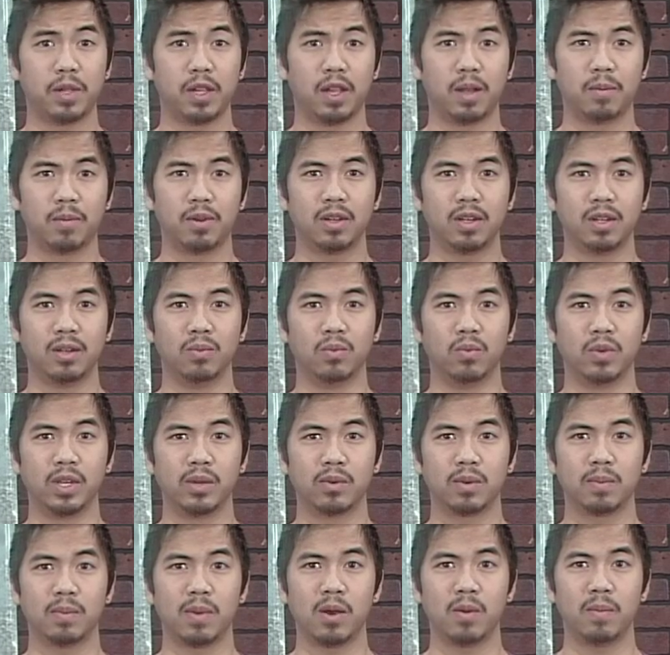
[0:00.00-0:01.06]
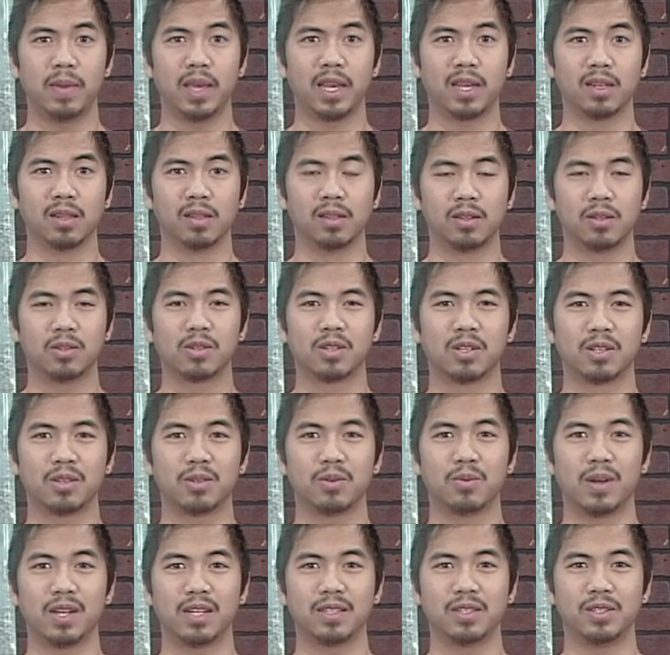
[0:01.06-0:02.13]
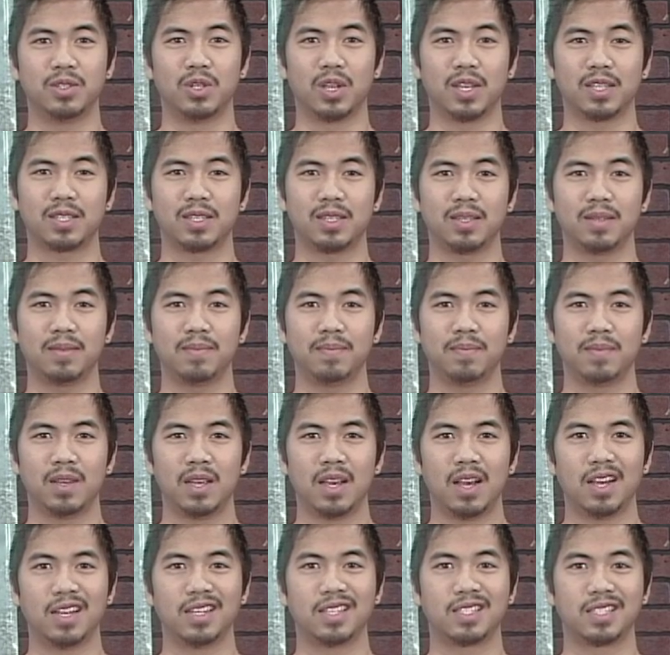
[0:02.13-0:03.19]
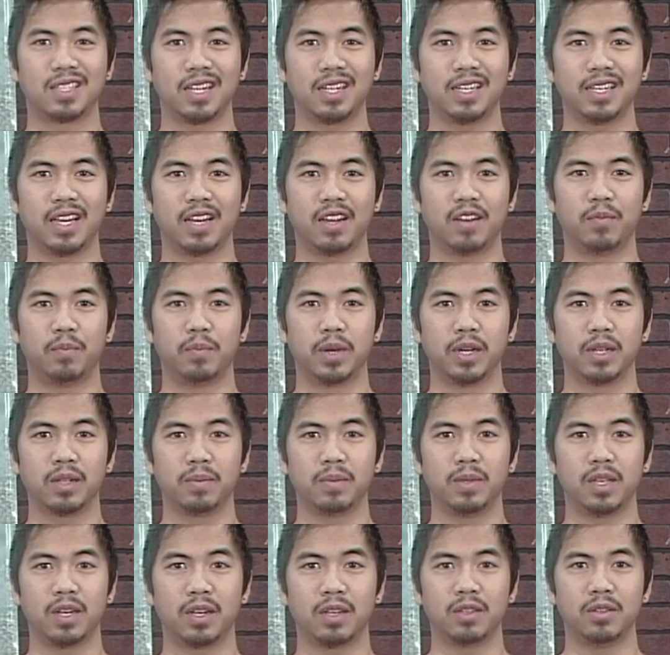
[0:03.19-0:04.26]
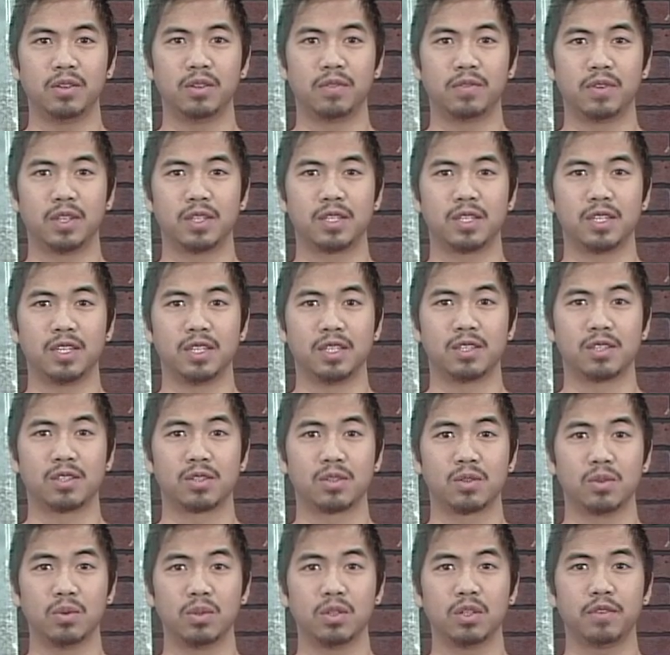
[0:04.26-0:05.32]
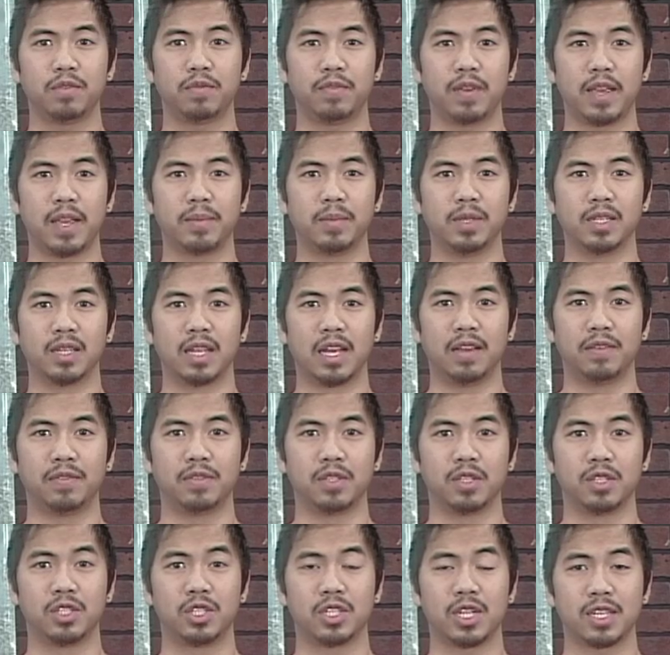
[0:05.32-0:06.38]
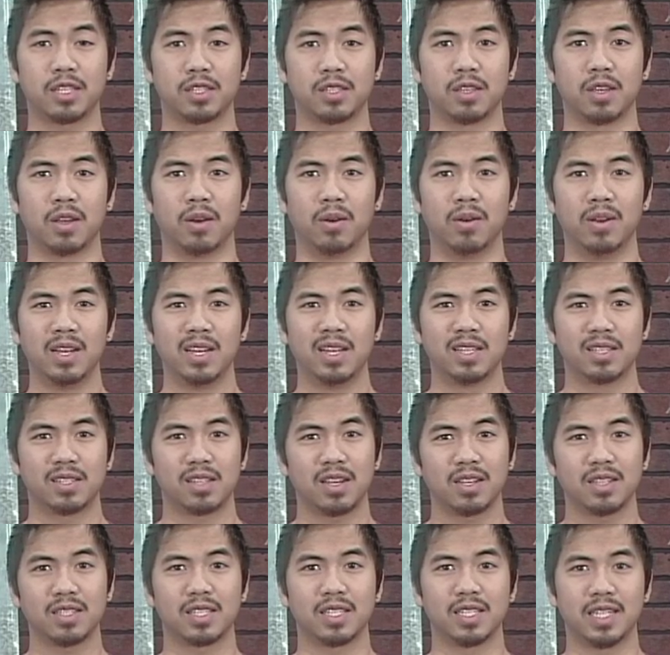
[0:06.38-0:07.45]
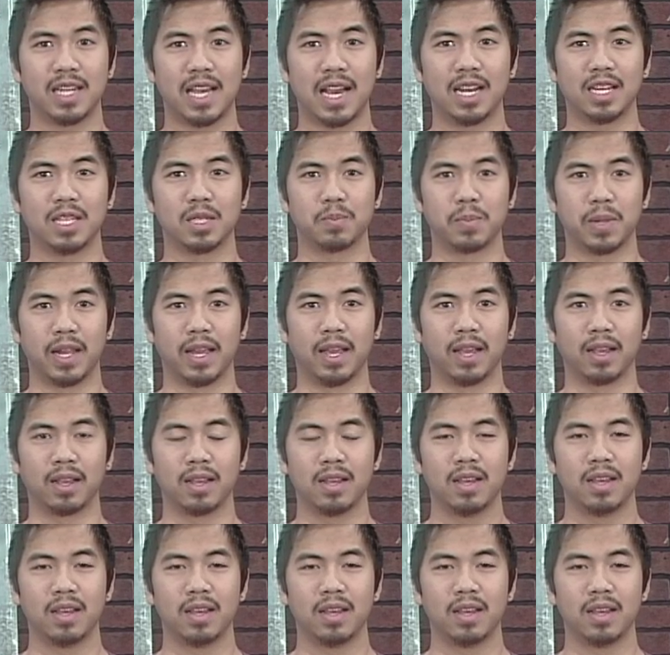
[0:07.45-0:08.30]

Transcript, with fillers: plumber and Wii remote make a little girl well-adjusted? A study out of Brigham Young University's School of Family Life suggests so, as long as the dad is playing.